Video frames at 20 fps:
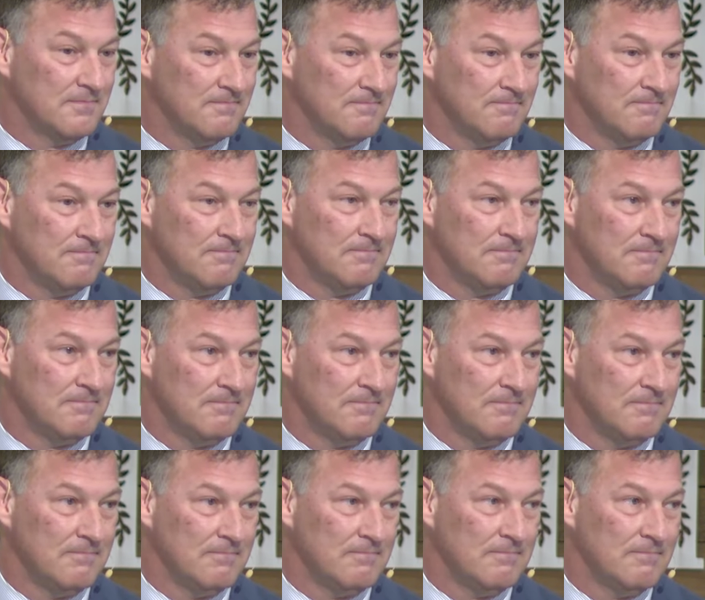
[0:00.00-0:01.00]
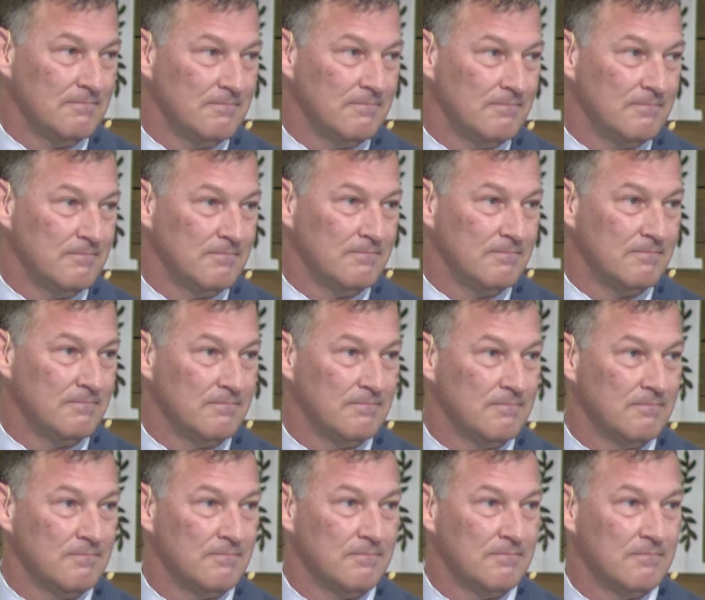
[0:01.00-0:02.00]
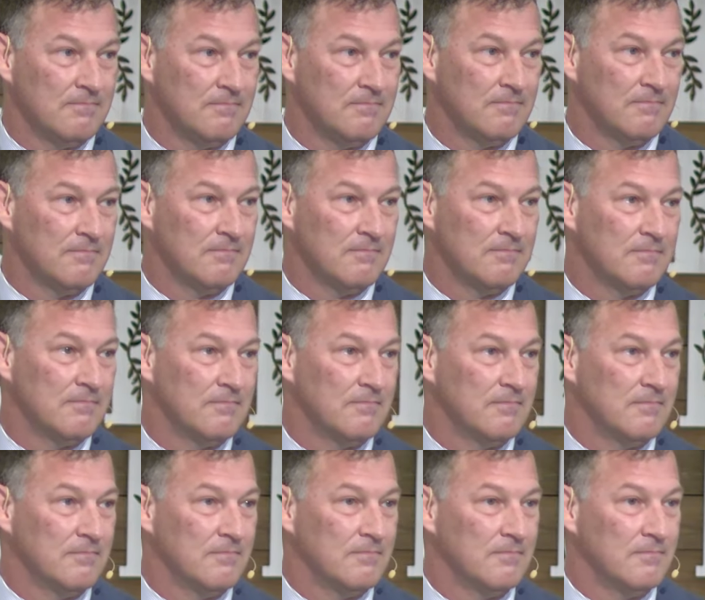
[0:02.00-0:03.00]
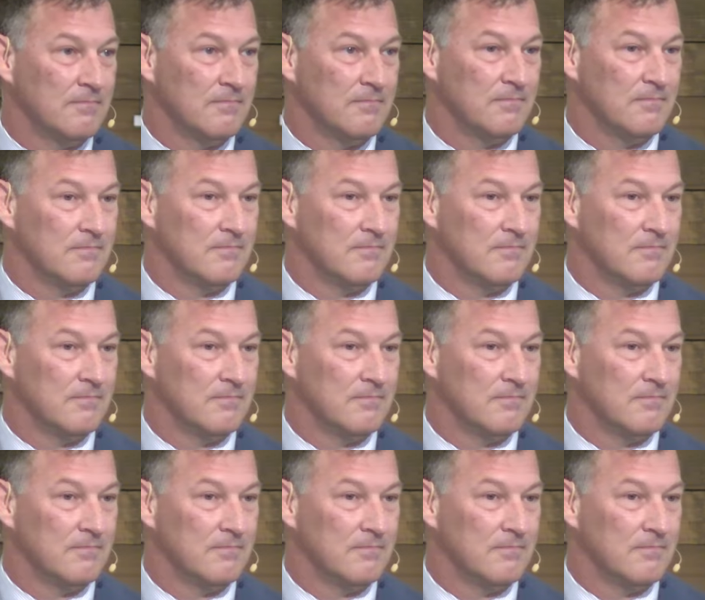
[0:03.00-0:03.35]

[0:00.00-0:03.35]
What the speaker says: (no one is talking)